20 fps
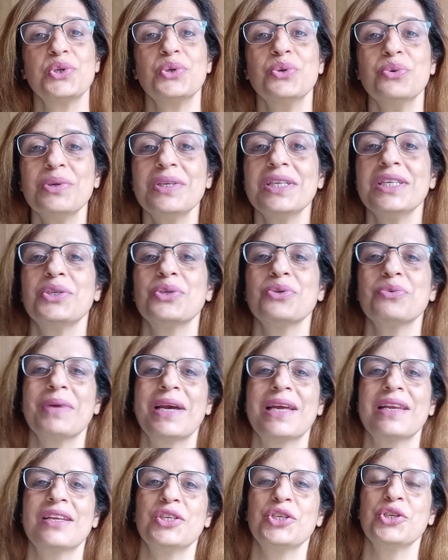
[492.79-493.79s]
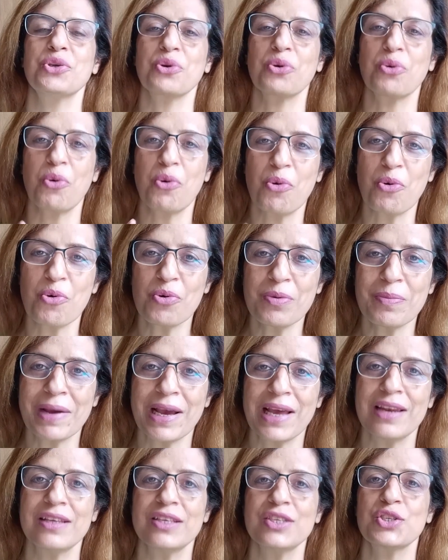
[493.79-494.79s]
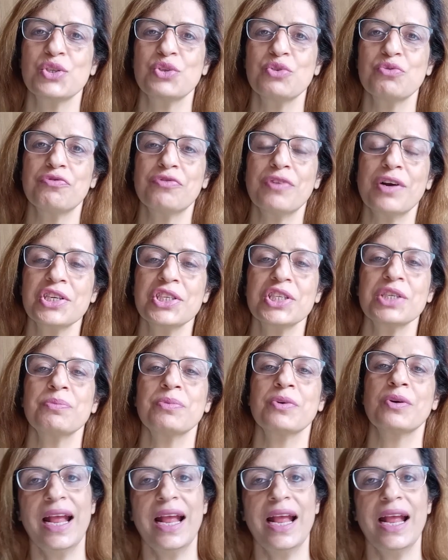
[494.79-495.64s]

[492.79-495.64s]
you need to manage your own balance to function